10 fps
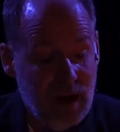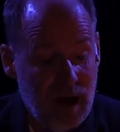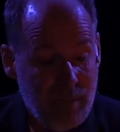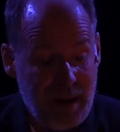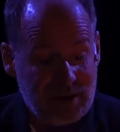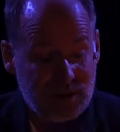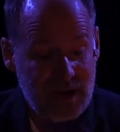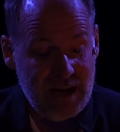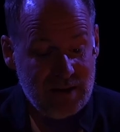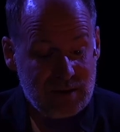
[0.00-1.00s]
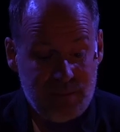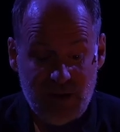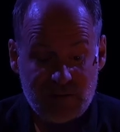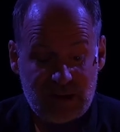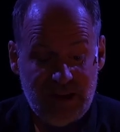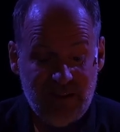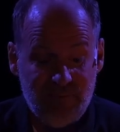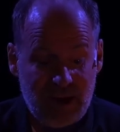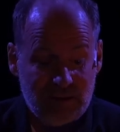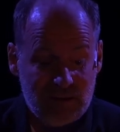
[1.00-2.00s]
A pencil case, a pair of sleeve
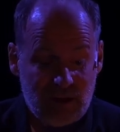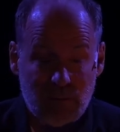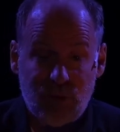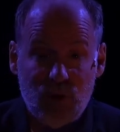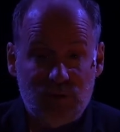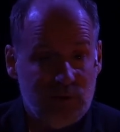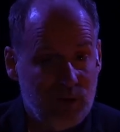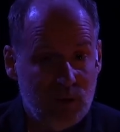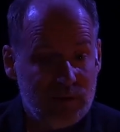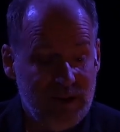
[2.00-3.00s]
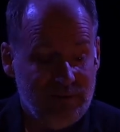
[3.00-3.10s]
buttons, and a brooch of no great